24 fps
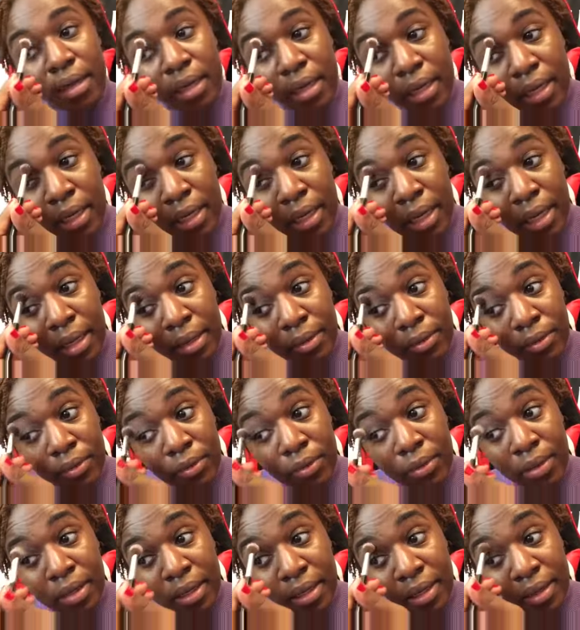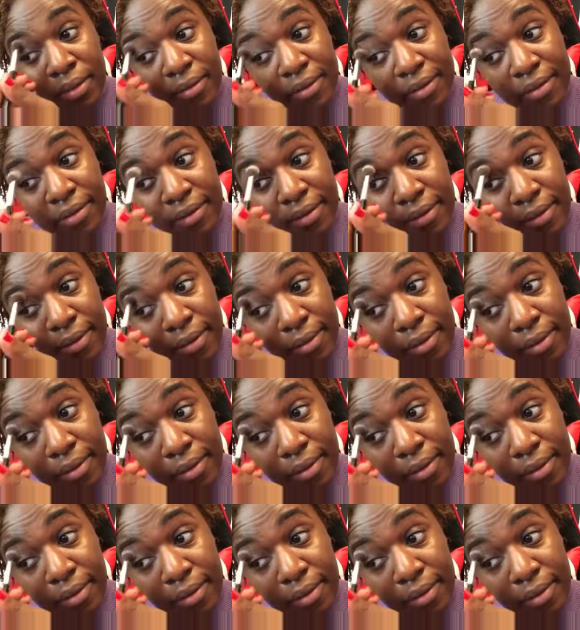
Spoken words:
And then I do this